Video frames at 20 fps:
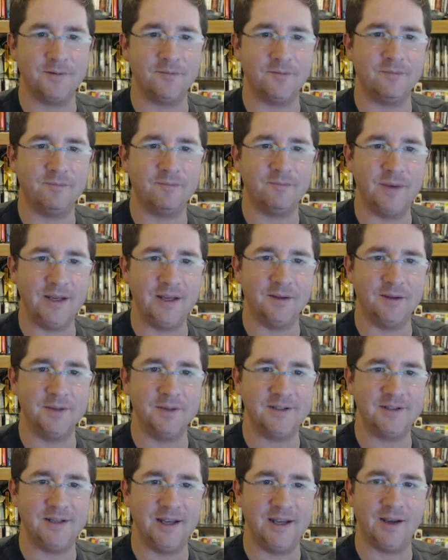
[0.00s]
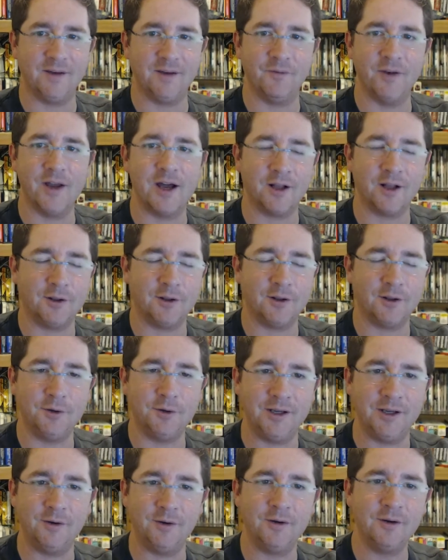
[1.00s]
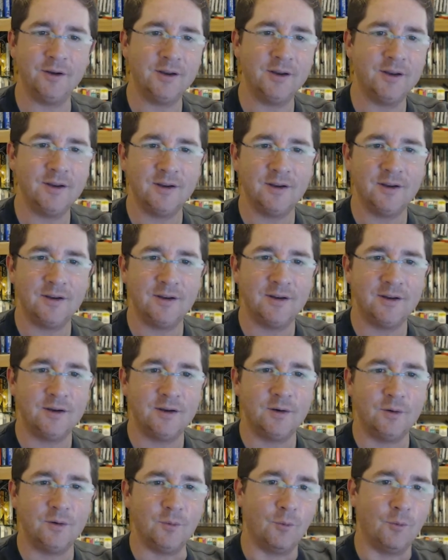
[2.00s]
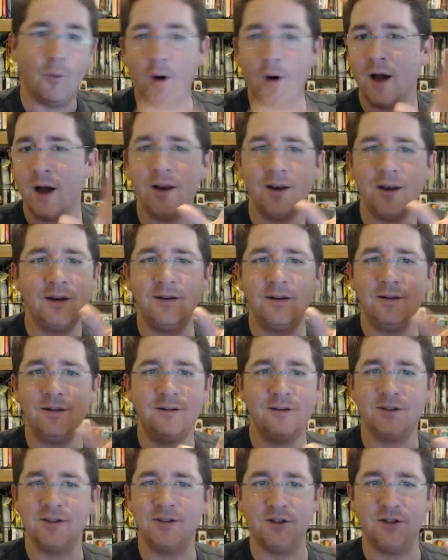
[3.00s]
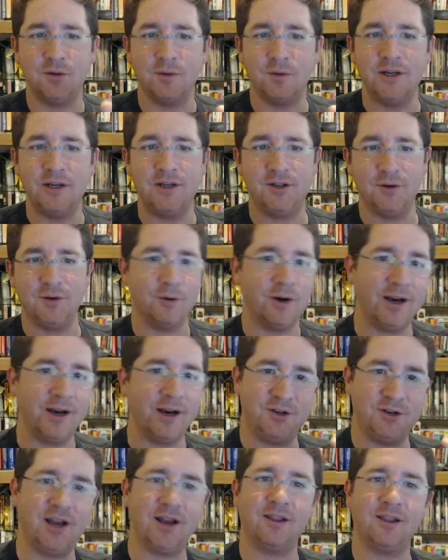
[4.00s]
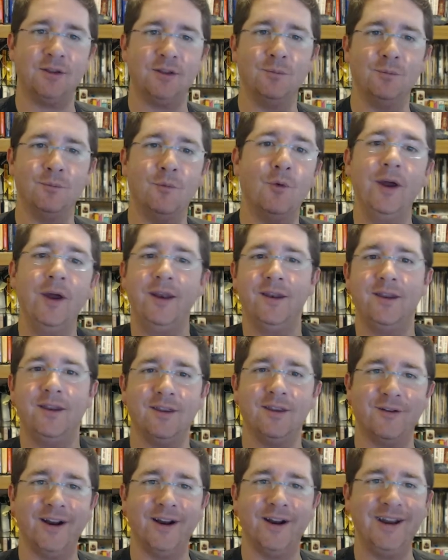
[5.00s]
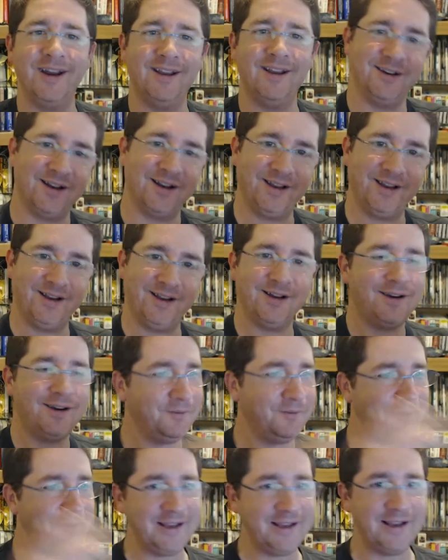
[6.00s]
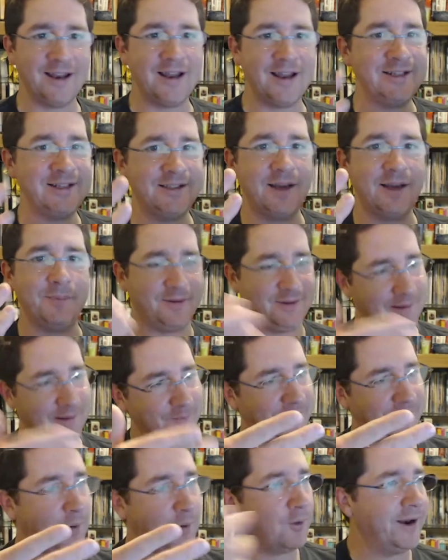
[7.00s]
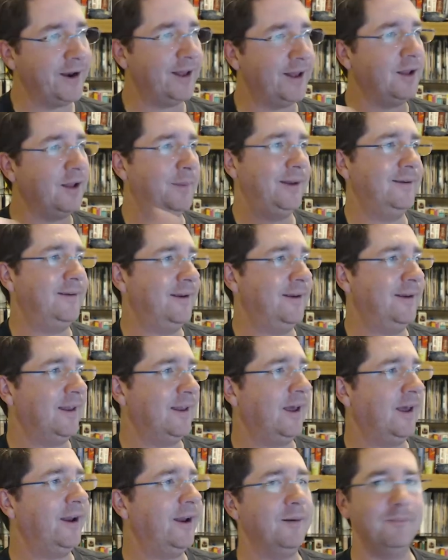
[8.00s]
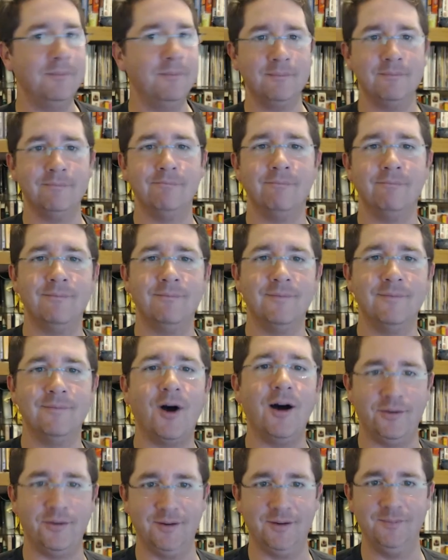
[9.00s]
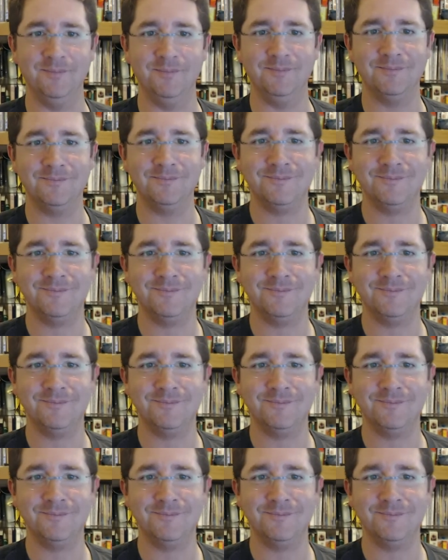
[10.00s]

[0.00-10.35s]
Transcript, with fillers: I've made the mistake of not including one situation where I check the right, width, right, and you're like, oh, everything aligns up except that one element didn't line up. Awesome.